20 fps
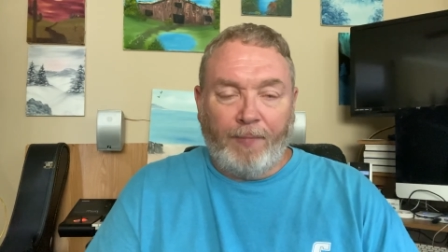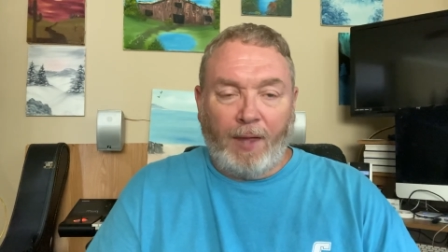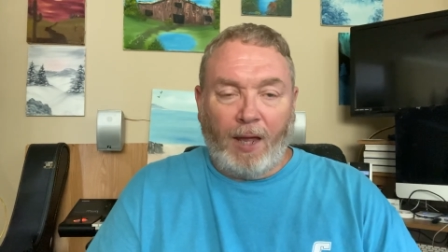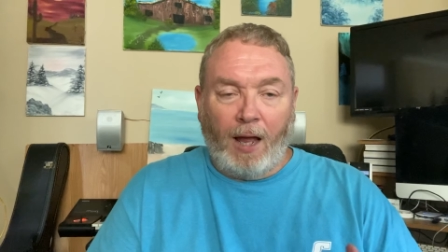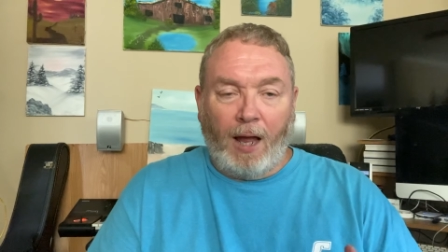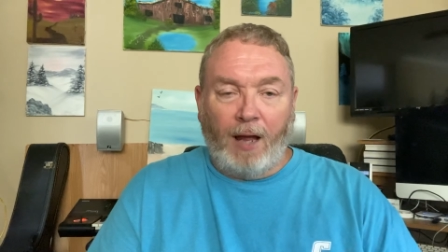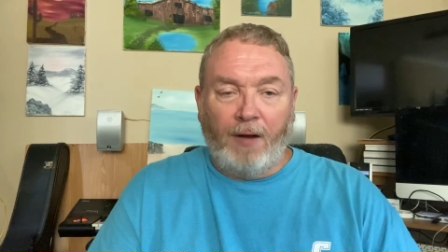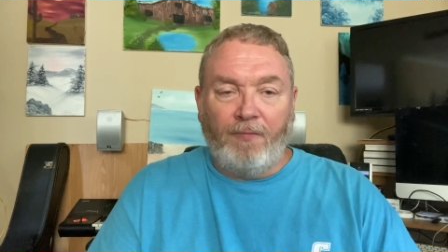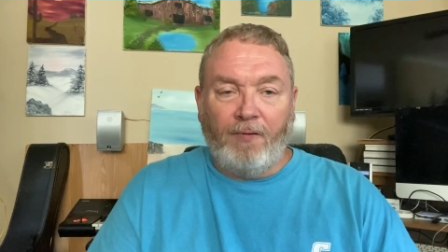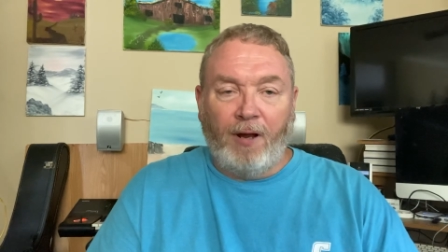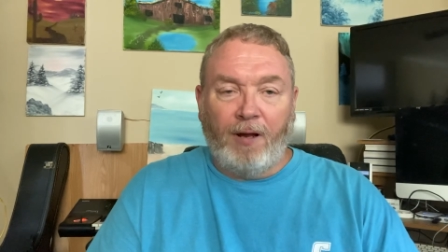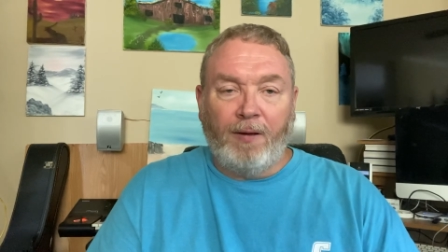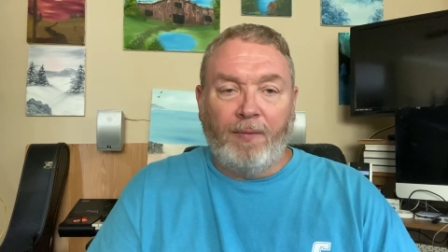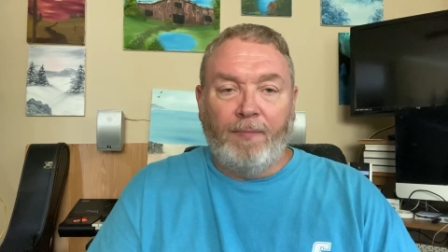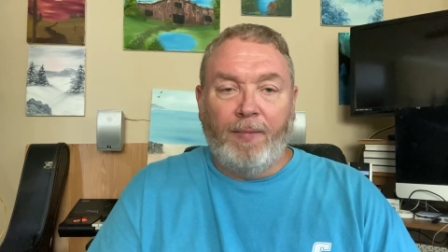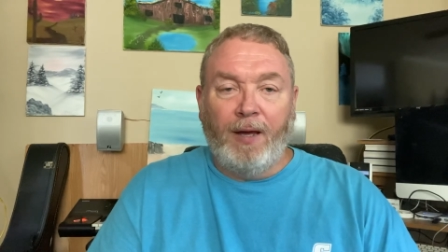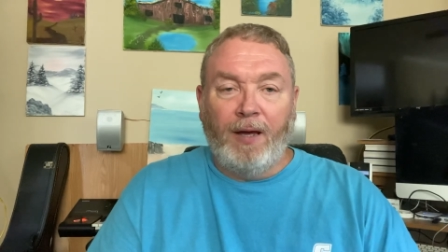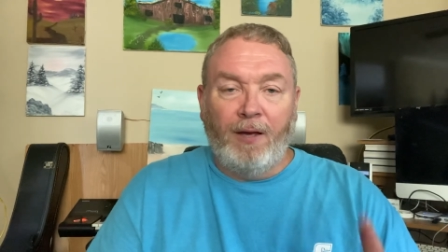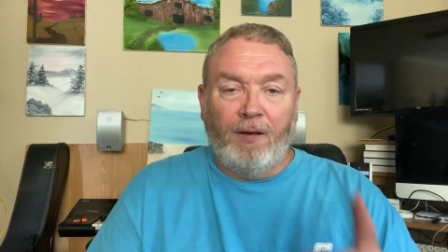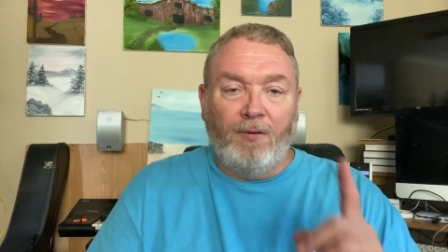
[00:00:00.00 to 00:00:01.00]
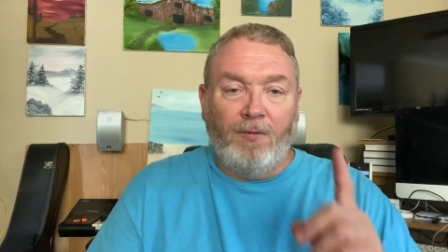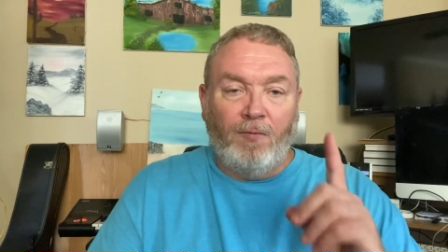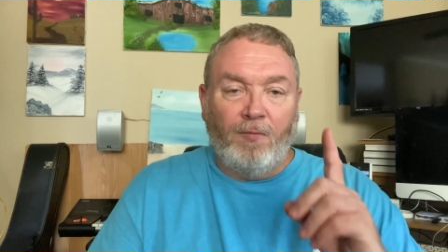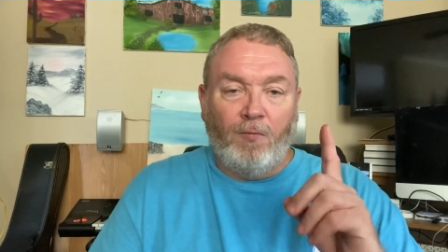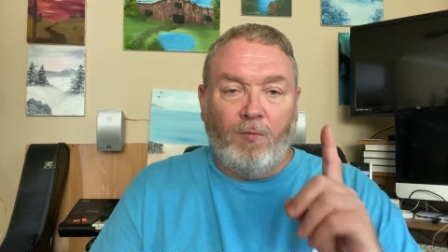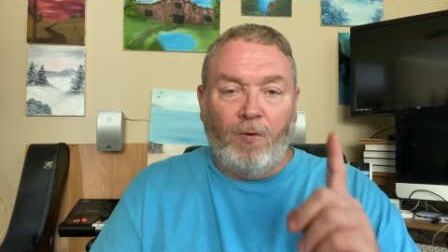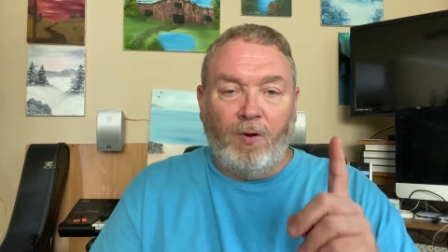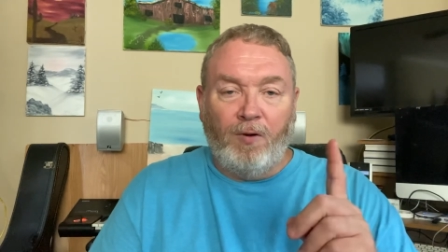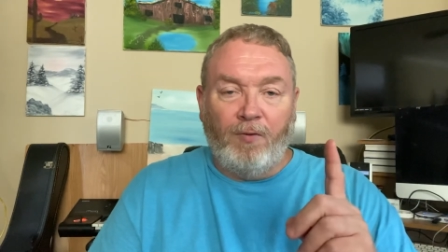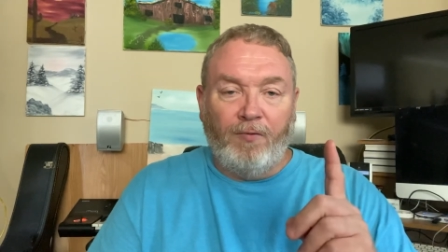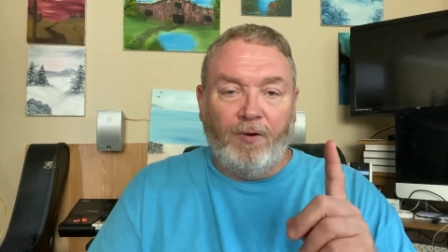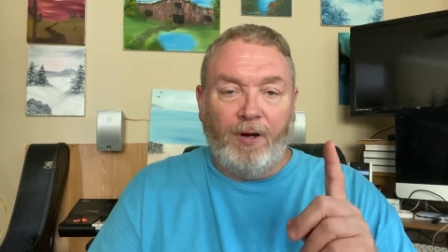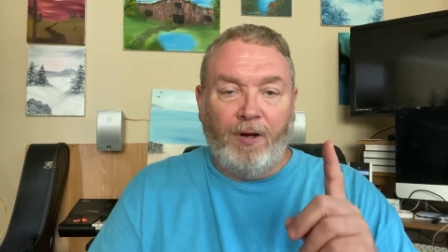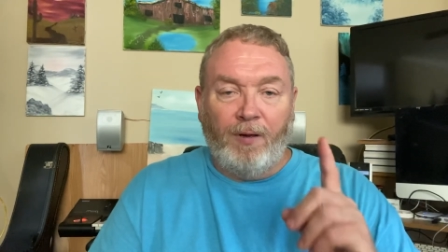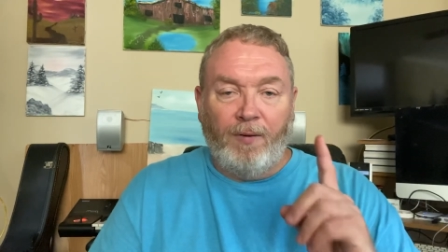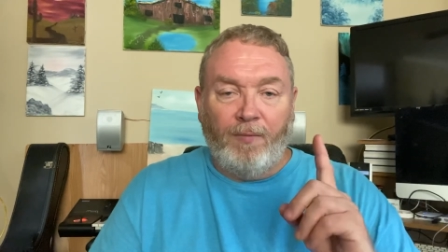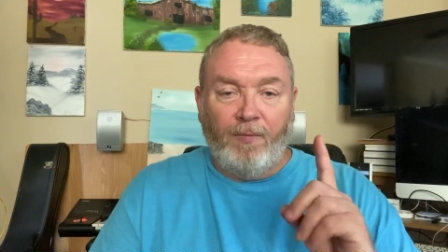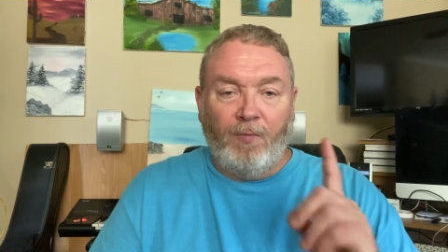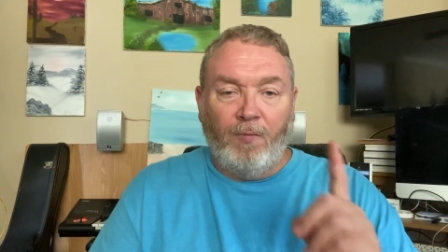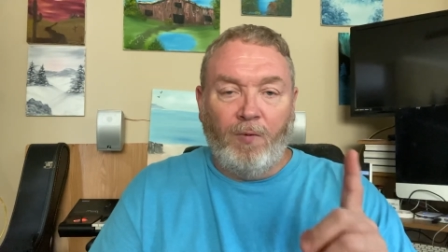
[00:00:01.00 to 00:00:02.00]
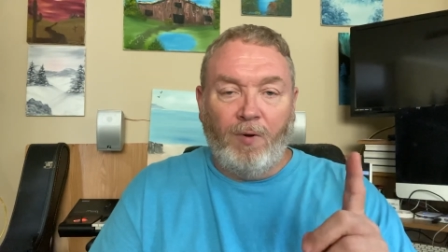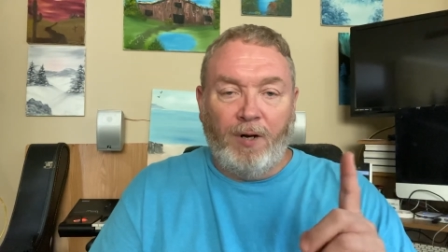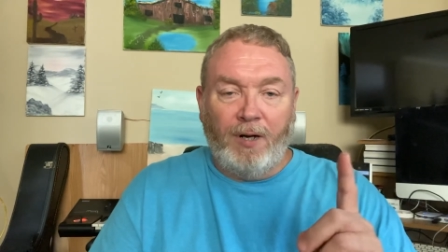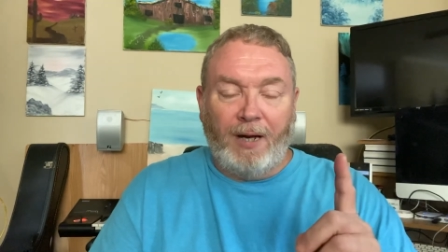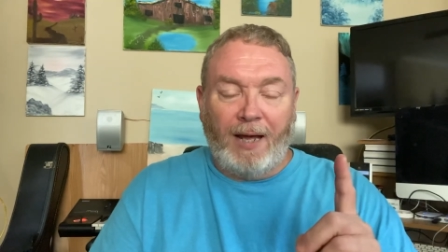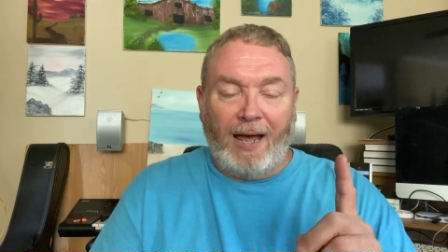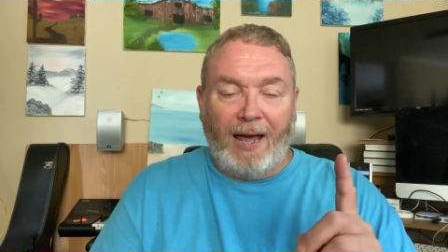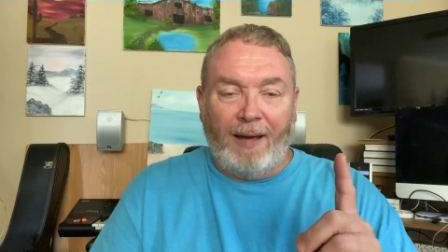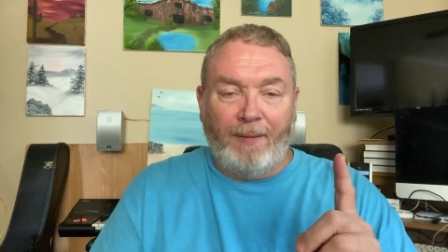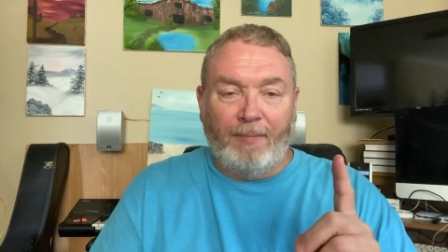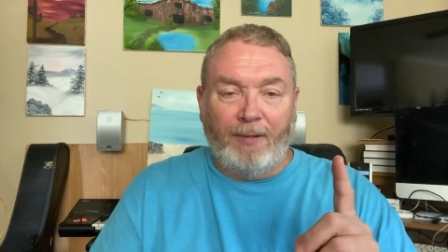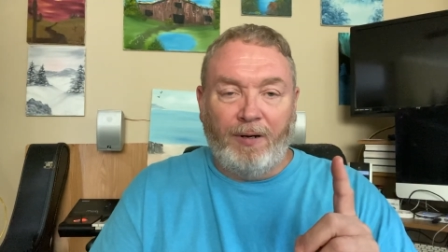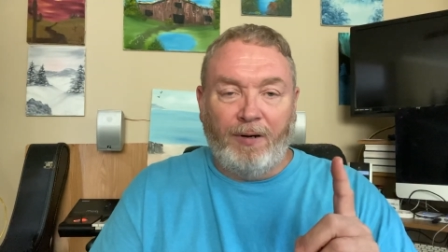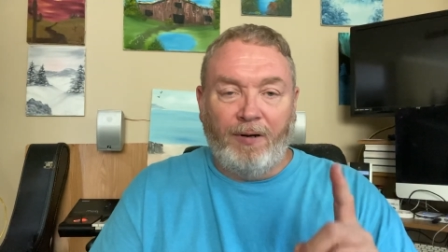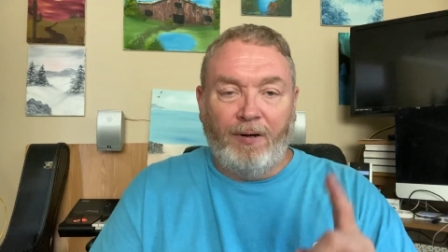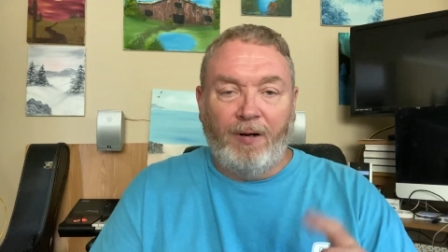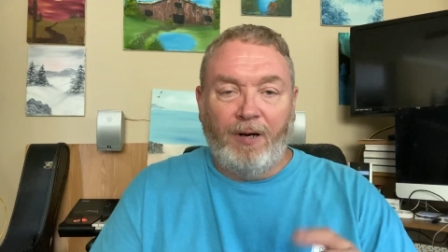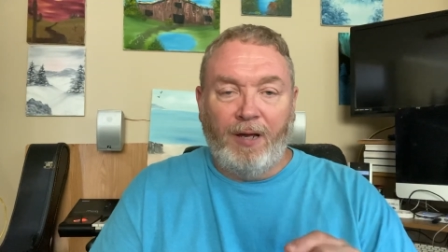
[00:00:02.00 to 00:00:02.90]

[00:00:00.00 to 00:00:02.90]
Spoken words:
I'd recommend one rim, one diameter,